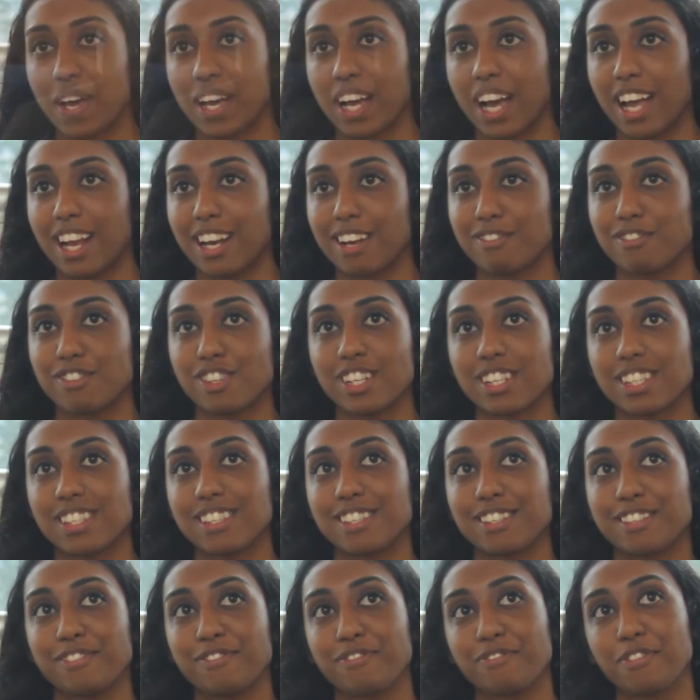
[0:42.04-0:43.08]
so I kind of
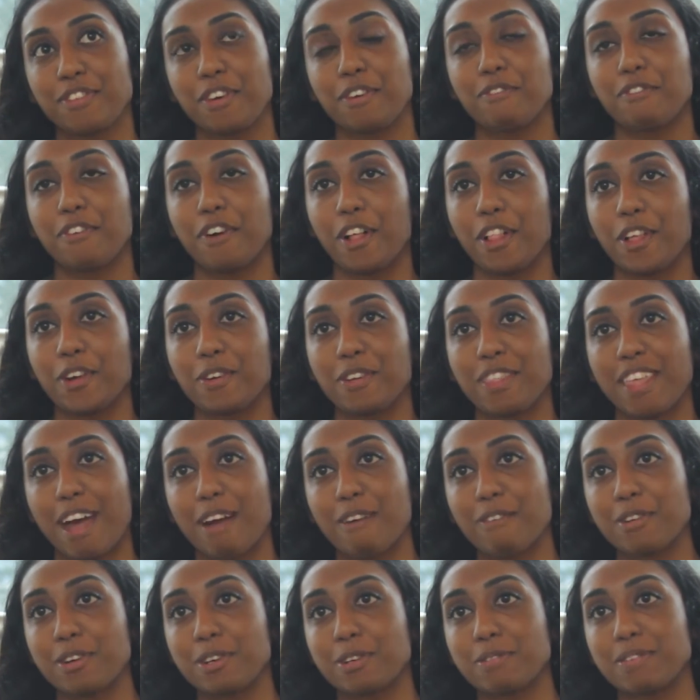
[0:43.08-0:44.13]
just followed
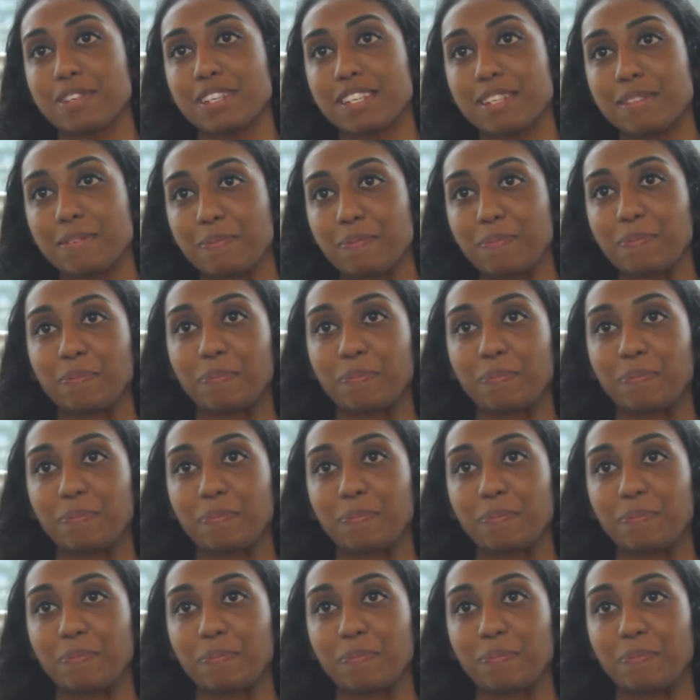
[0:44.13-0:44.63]
that route.